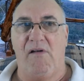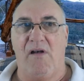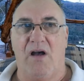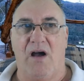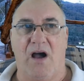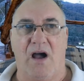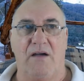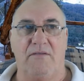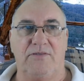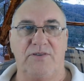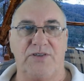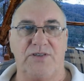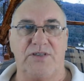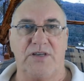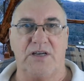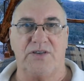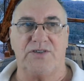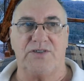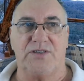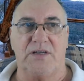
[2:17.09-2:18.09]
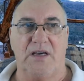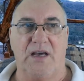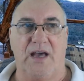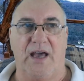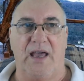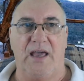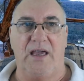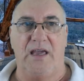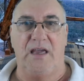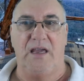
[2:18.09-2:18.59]
I was just
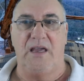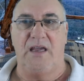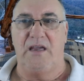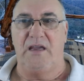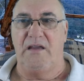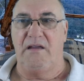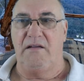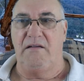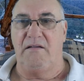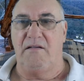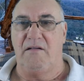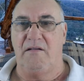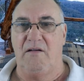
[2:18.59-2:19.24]
a.